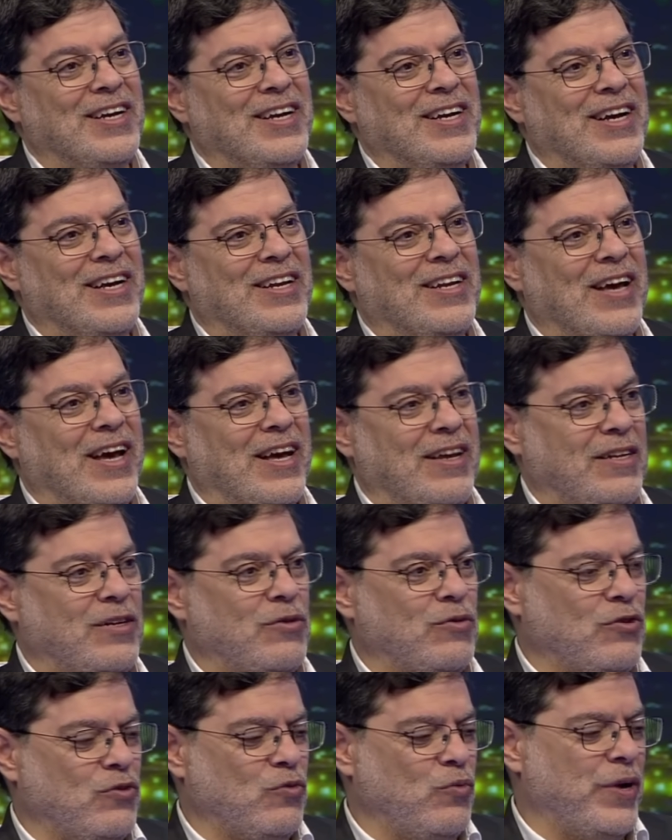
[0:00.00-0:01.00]
And he
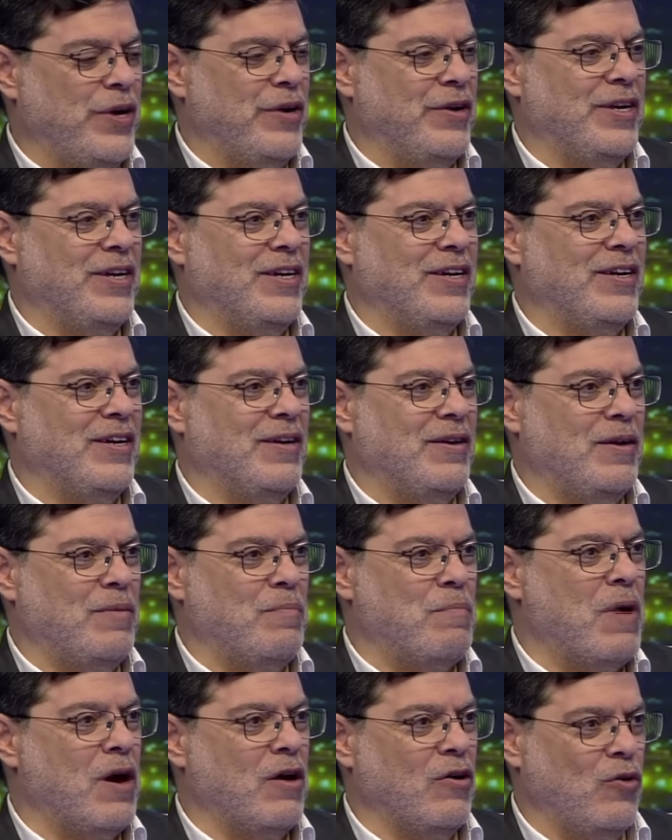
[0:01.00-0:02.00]
was wearing
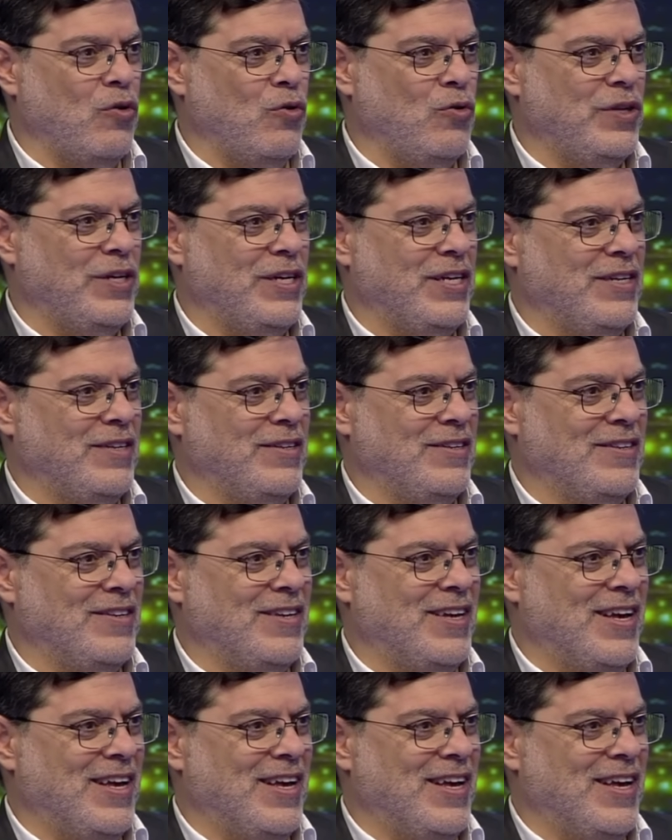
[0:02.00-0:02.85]
Mongolian